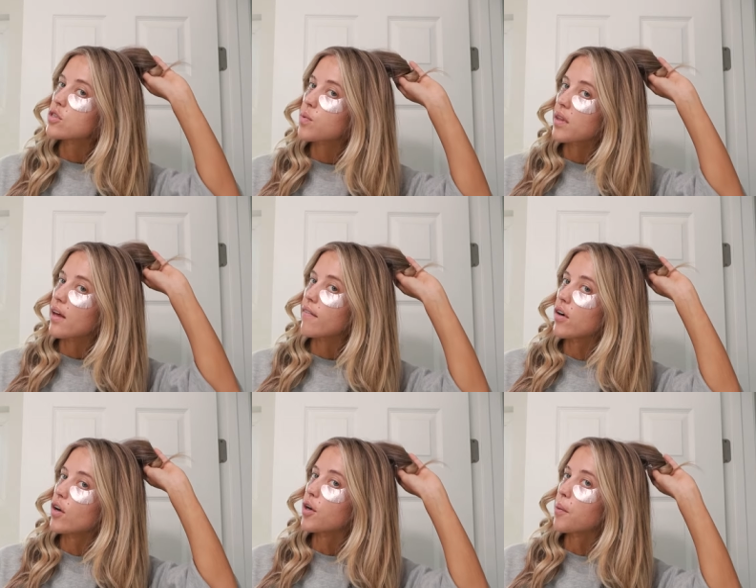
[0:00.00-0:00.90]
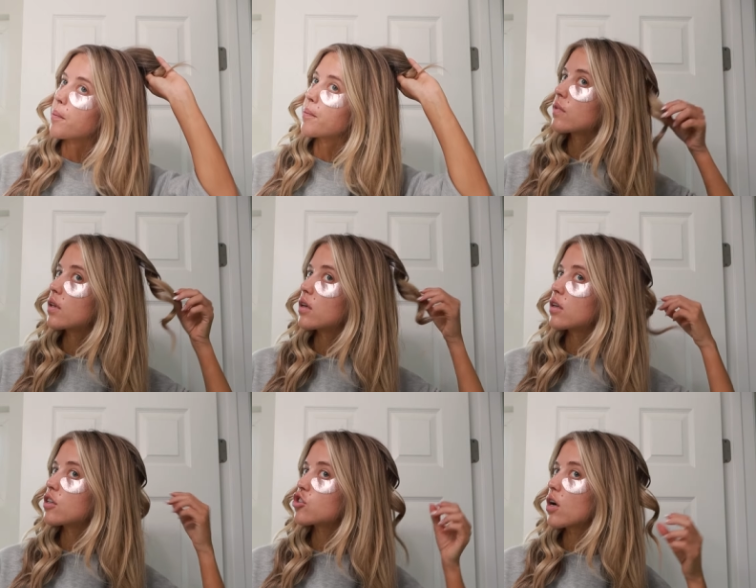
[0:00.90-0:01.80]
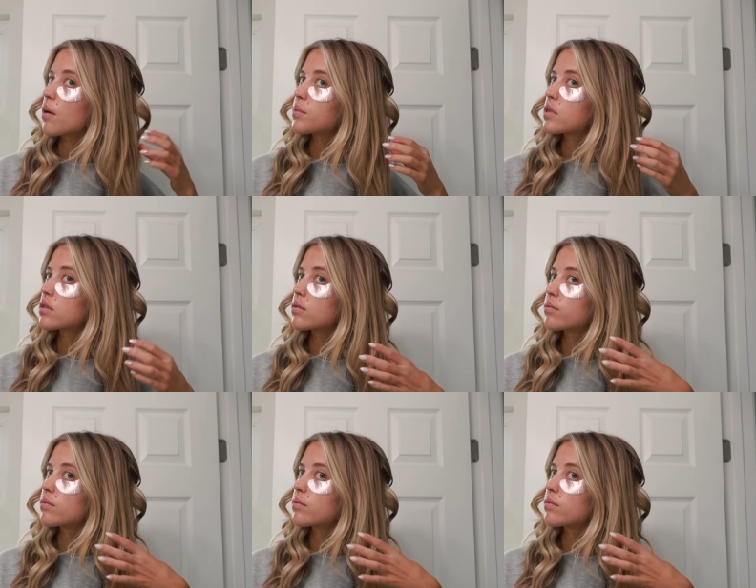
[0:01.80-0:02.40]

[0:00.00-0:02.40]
Just want that volume. And then it drops.